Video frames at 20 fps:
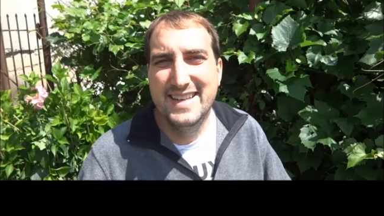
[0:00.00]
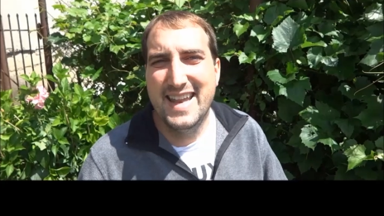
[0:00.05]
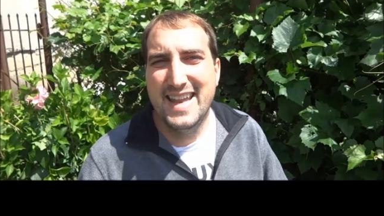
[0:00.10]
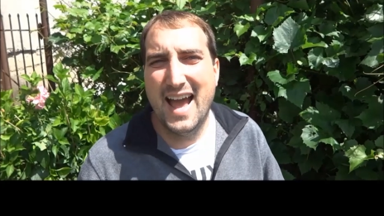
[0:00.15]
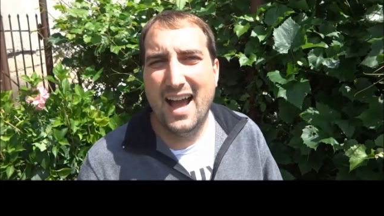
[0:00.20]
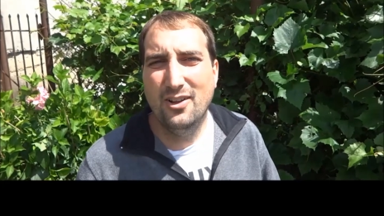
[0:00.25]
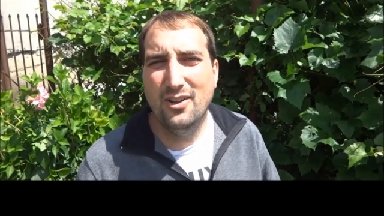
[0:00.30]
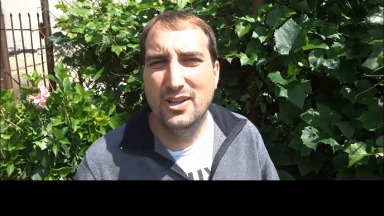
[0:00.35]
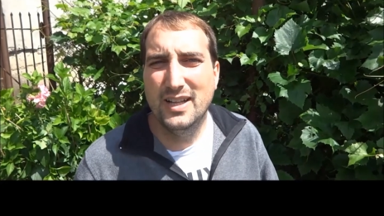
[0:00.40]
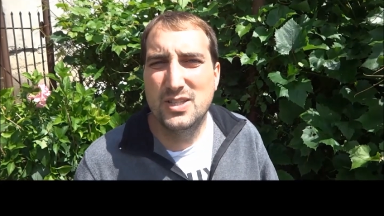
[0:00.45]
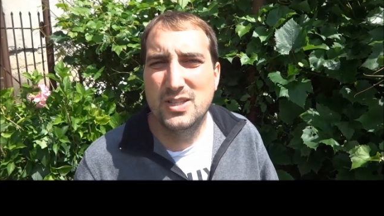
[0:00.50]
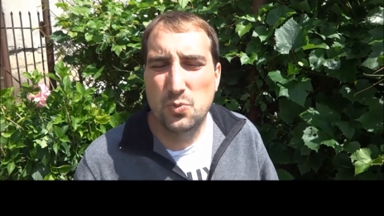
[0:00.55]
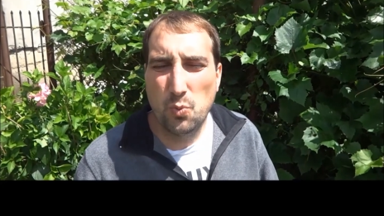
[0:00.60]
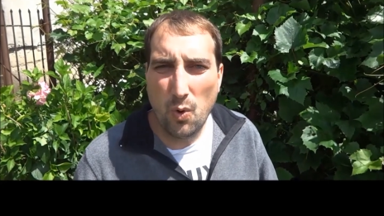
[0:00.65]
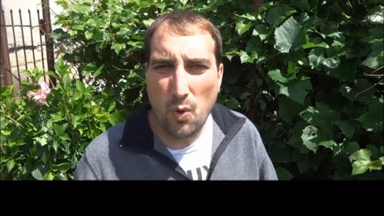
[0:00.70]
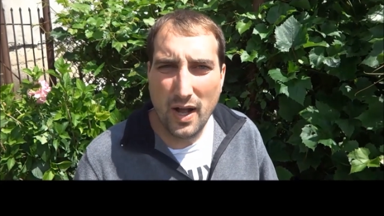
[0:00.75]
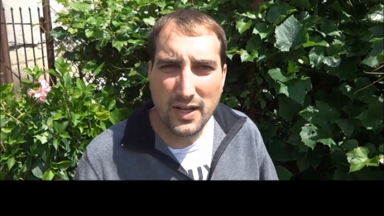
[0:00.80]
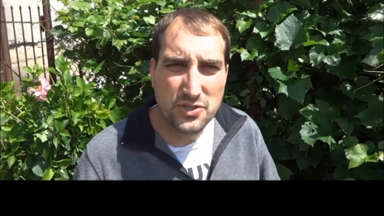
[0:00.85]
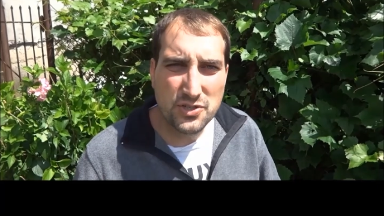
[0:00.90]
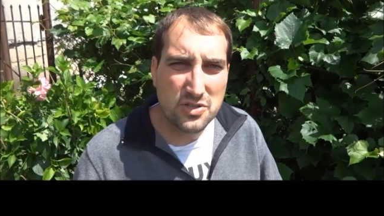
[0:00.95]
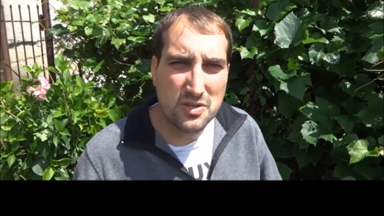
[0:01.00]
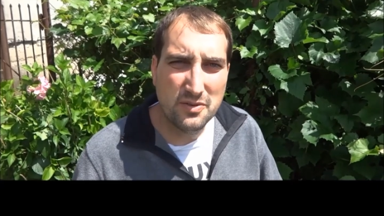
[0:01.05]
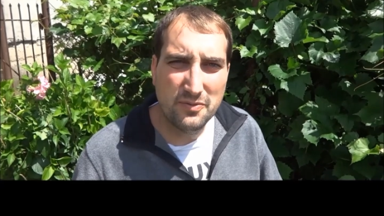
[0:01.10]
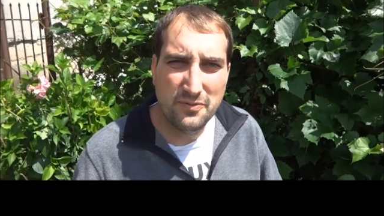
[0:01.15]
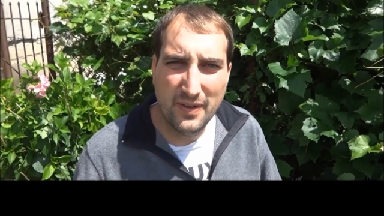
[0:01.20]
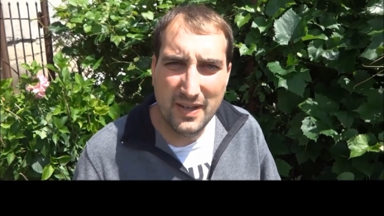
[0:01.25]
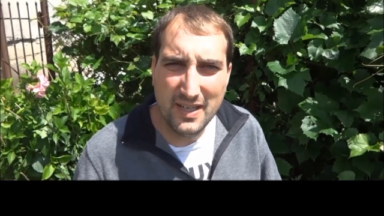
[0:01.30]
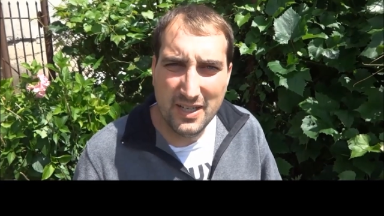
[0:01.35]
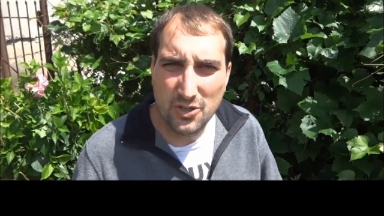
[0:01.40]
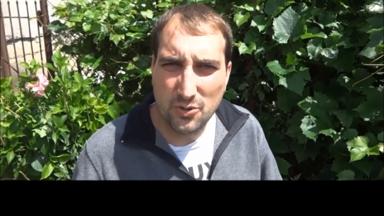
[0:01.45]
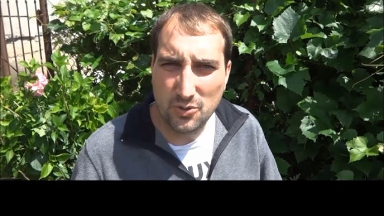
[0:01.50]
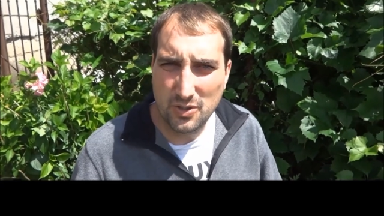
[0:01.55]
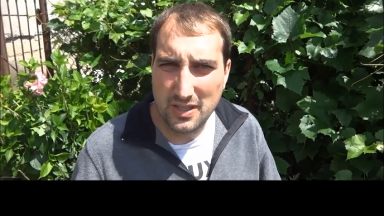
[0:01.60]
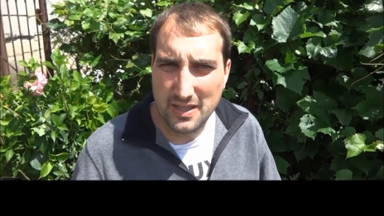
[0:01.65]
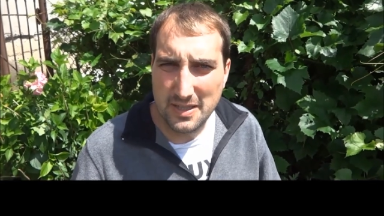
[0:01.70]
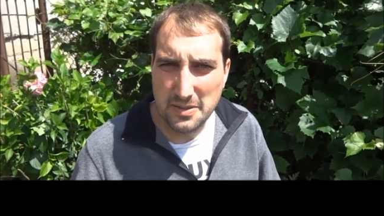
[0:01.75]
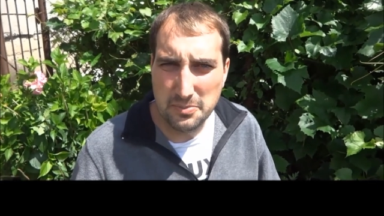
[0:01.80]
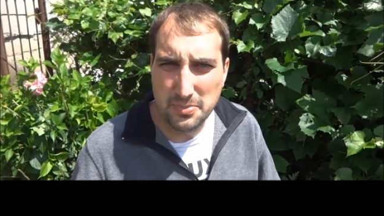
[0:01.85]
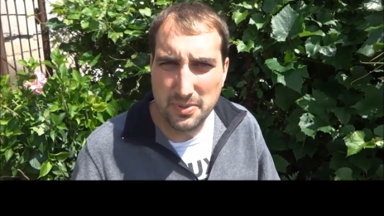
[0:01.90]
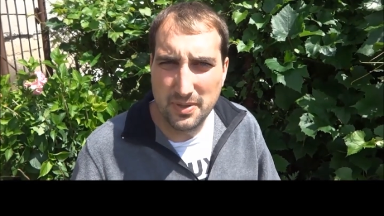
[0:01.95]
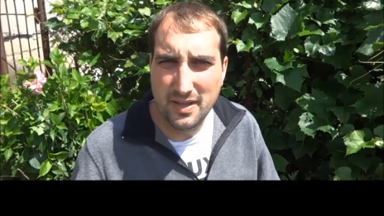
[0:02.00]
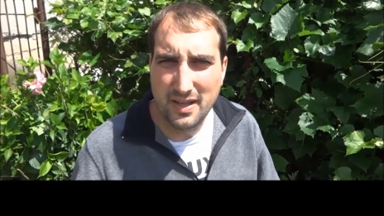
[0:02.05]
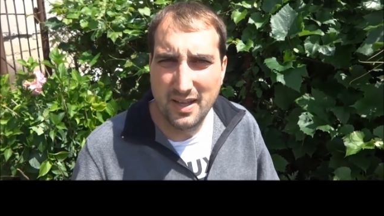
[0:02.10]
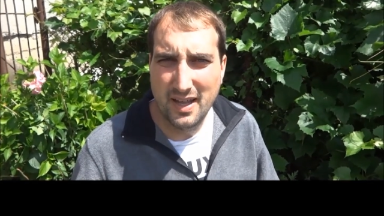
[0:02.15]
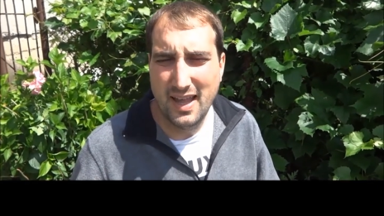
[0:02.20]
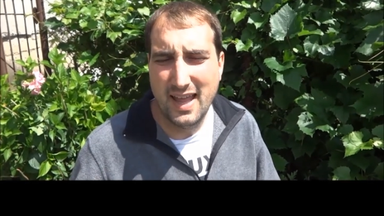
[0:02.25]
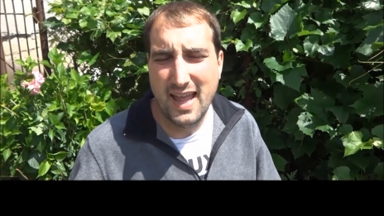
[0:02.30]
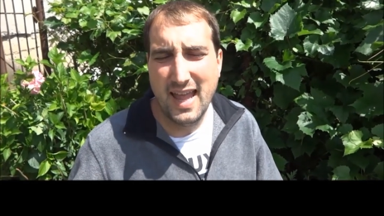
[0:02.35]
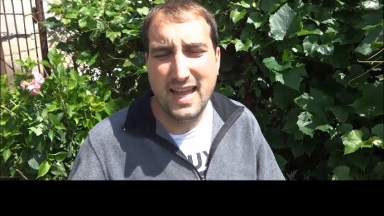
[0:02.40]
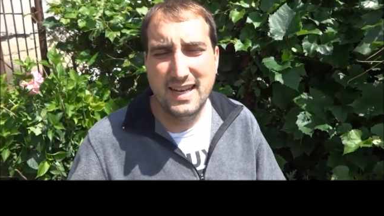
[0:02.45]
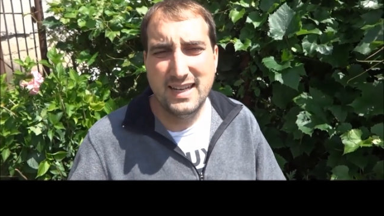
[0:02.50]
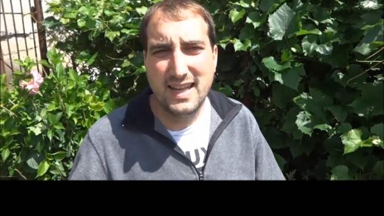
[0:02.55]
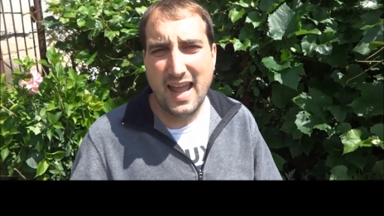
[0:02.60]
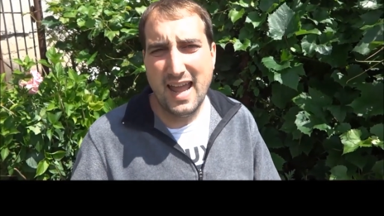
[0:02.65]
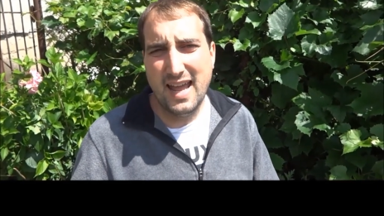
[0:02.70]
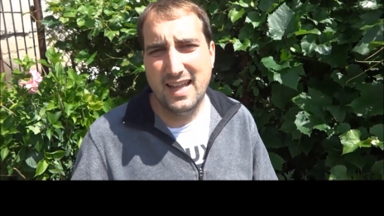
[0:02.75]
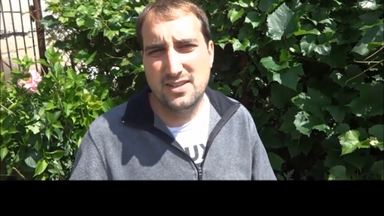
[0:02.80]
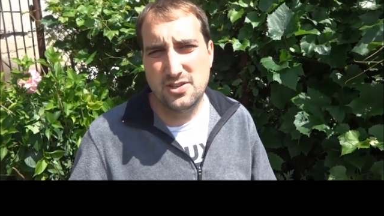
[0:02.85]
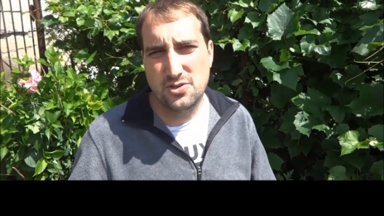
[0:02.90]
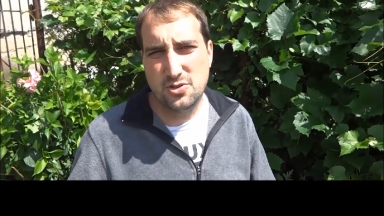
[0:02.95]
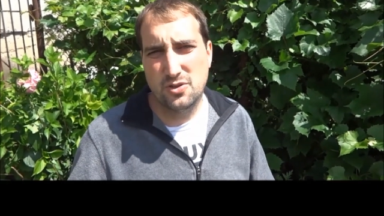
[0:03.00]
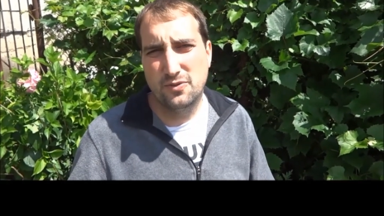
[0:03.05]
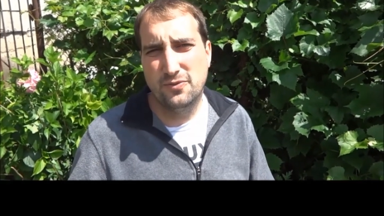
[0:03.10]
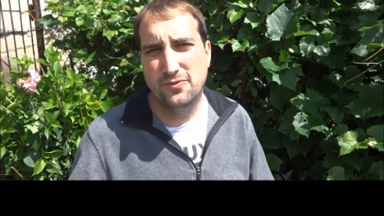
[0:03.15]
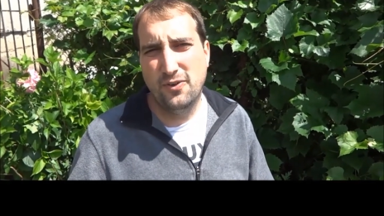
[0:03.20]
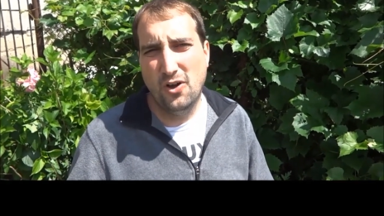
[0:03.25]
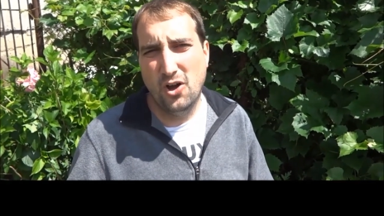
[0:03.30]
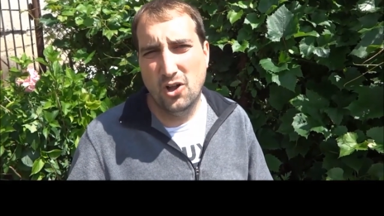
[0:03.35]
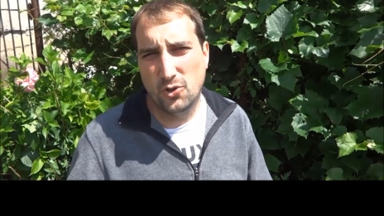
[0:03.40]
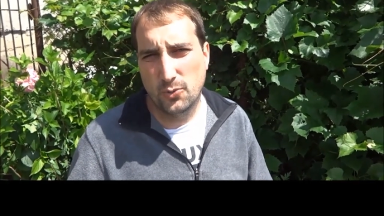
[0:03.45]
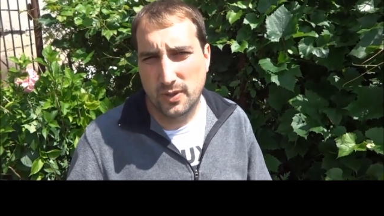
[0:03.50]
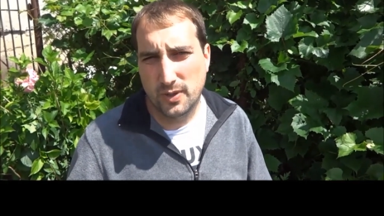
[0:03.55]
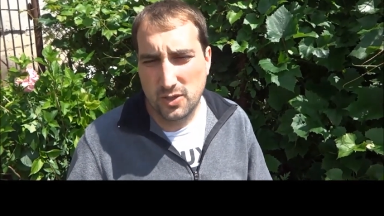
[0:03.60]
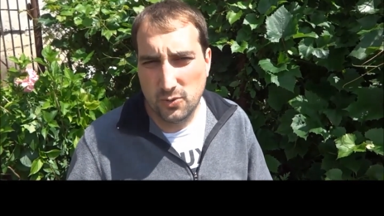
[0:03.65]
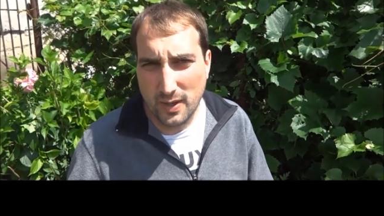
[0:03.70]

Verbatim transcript: Now let's watch the video clip and answer the following